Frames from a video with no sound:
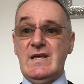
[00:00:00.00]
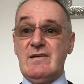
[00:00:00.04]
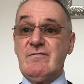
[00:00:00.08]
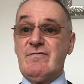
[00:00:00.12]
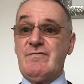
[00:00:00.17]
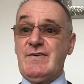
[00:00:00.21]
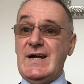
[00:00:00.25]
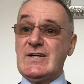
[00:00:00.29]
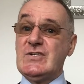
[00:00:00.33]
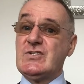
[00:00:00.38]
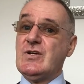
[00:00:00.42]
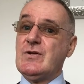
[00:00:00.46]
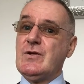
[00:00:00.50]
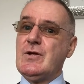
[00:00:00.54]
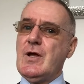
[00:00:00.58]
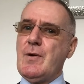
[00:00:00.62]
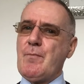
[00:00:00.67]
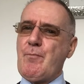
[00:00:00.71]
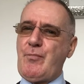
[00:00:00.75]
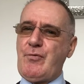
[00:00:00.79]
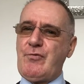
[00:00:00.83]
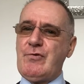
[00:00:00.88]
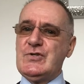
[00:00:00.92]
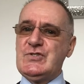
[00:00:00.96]
In fact,
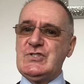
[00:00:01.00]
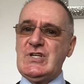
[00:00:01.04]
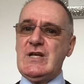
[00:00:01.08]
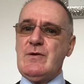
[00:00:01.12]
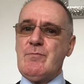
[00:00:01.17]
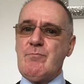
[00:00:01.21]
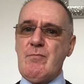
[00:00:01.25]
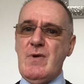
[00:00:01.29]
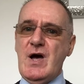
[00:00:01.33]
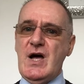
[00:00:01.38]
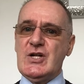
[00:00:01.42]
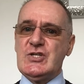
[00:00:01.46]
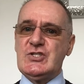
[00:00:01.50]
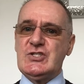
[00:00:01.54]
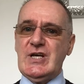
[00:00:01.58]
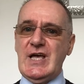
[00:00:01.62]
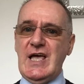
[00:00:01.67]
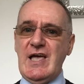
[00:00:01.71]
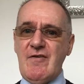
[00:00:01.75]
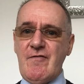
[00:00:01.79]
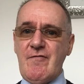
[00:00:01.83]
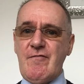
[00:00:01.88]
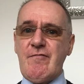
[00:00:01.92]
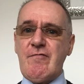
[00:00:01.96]
pretty much
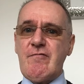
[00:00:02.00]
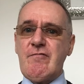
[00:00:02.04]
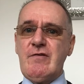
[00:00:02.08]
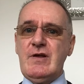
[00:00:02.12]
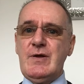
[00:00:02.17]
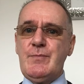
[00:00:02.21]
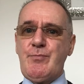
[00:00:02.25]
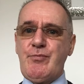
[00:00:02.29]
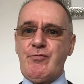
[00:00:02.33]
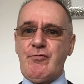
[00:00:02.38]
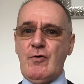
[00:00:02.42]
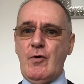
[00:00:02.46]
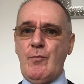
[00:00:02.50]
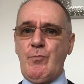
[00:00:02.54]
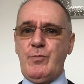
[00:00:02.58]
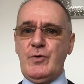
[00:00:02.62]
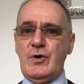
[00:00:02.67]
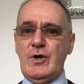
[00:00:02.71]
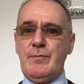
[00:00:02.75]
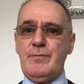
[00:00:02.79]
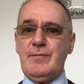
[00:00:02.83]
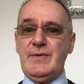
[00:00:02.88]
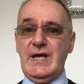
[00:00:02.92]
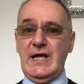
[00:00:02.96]
every
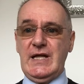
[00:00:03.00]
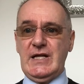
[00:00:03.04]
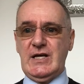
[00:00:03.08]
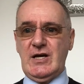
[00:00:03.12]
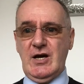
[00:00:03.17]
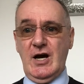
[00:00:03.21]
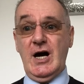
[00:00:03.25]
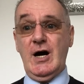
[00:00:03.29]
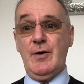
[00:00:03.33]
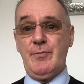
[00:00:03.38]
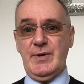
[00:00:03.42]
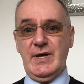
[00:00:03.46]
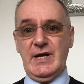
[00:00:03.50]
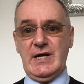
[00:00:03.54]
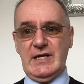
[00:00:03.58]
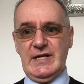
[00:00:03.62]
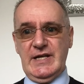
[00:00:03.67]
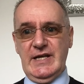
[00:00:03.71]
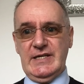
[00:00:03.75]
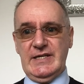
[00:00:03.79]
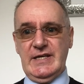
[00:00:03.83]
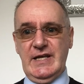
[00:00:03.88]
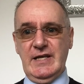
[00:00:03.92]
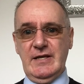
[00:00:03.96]
problem in carpet
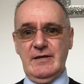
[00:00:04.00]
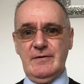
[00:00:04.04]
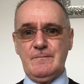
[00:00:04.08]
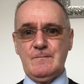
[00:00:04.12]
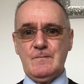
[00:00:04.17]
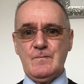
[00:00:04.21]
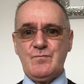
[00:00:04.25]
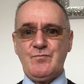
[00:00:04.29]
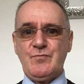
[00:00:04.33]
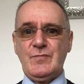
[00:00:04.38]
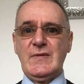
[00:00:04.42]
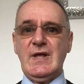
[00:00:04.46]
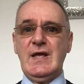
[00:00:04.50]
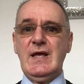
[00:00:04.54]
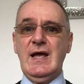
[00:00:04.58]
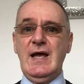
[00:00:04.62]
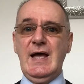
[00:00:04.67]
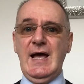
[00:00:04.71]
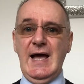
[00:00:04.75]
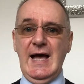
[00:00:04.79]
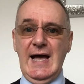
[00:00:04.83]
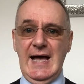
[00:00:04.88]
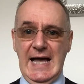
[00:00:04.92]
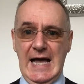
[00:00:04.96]
cleaning
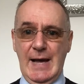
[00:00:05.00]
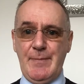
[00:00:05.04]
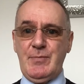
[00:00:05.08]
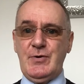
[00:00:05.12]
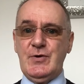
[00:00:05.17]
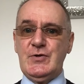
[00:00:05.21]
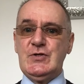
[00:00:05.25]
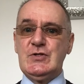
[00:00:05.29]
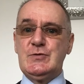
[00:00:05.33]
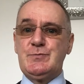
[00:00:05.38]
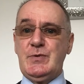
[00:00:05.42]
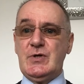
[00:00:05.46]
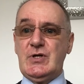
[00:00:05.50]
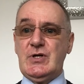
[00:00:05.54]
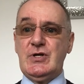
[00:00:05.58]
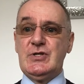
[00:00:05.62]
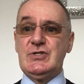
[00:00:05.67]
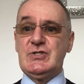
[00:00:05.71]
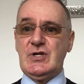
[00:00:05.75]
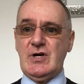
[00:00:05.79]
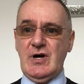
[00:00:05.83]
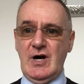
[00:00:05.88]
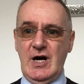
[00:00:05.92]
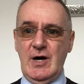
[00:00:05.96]
happens
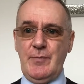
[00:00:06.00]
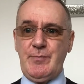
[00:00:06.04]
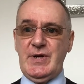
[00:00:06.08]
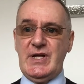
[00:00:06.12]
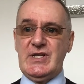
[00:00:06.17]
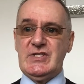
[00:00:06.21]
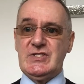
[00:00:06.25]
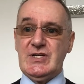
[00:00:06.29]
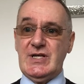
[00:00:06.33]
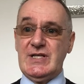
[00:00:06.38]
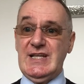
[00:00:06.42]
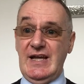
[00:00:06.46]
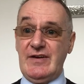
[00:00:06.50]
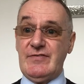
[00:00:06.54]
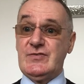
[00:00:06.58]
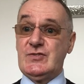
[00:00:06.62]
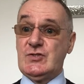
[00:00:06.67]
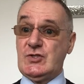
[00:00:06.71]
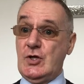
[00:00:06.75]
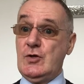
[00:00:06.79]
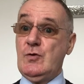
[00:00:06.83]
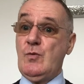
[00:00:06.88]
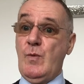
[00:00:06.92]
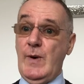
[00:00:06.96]
because carpets are left
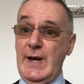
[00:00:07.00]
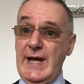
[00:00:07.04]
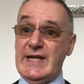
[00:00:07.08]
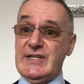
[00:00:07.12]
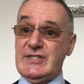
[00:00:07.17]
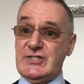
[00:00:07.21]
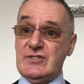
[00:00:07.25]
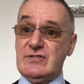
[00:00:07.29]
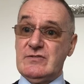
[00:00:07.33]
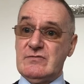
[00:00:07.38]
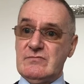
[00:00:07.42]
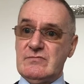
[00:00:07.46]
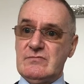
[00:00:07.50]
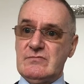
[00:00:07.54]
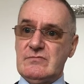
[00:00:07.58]
too wet.